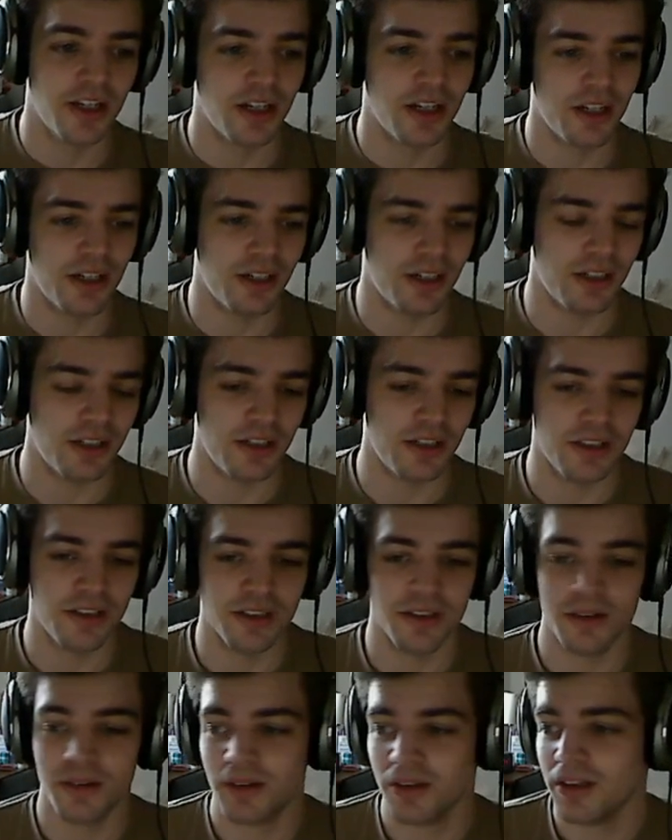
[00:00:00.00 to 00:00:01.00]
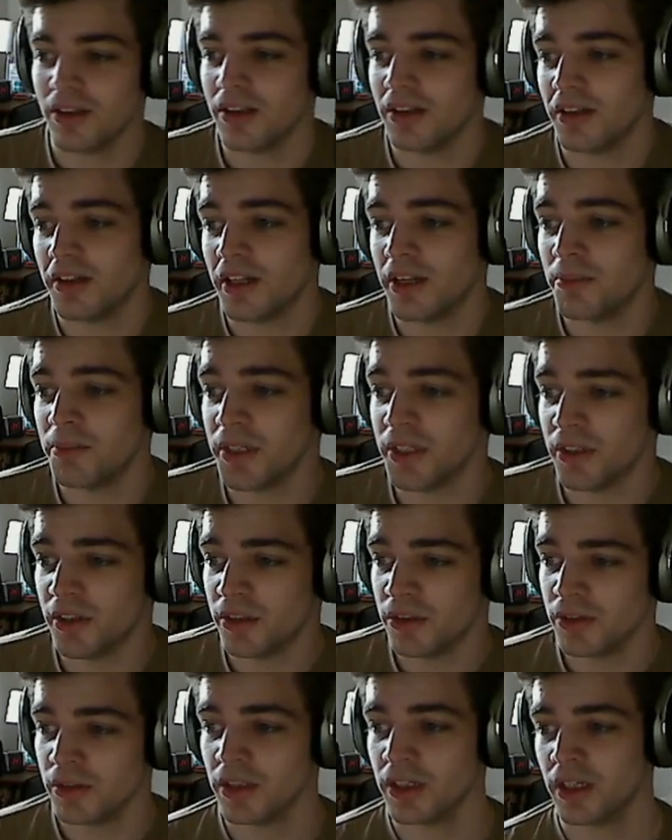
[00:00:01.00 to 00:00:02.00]
let me
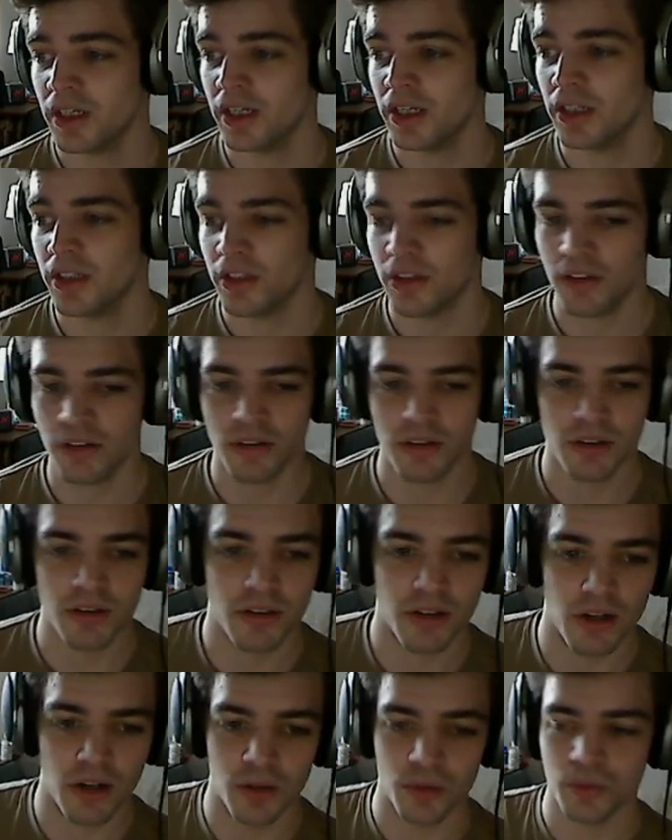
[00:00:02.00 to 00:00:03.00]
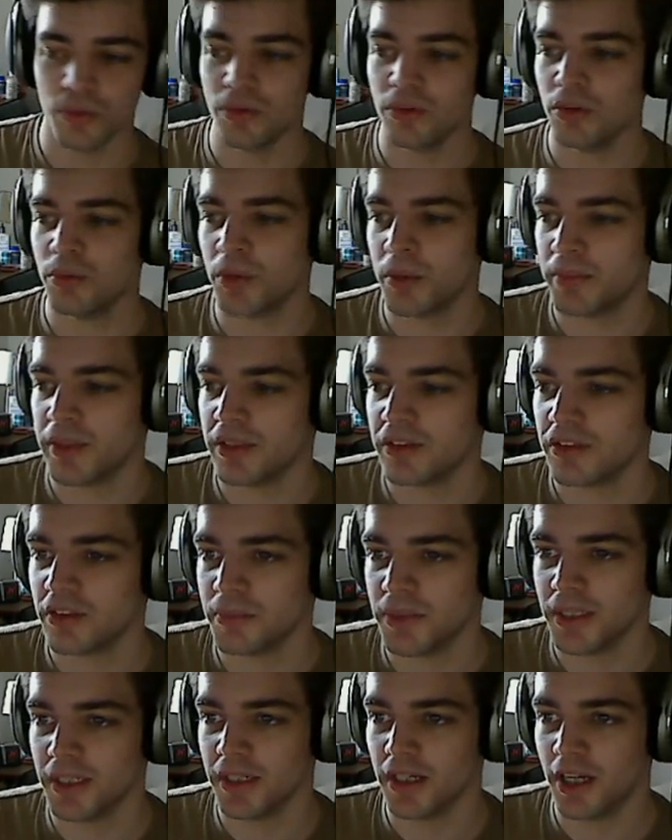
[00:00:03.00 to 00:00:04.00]
know, and I'll do my best to
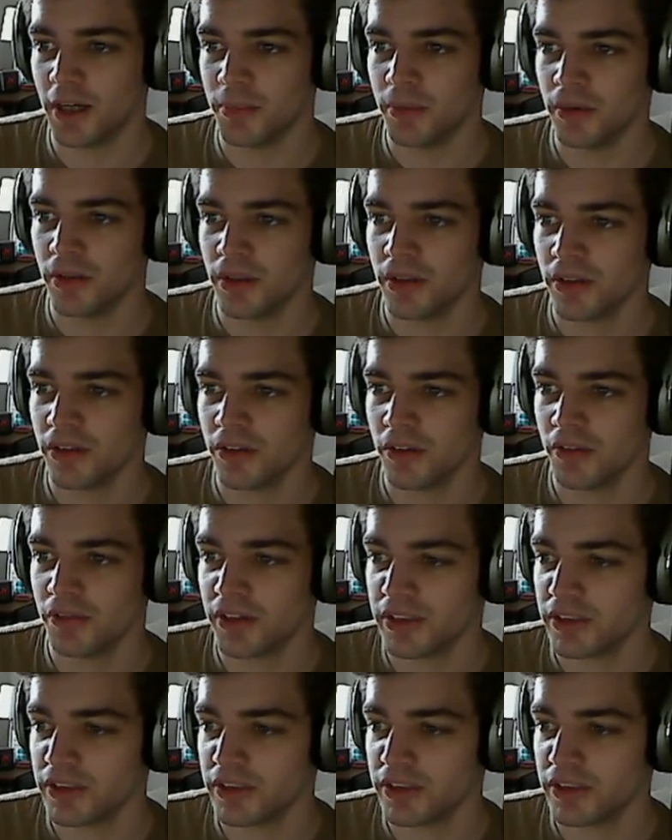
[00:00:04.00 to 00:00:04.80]
make it happen. So thanks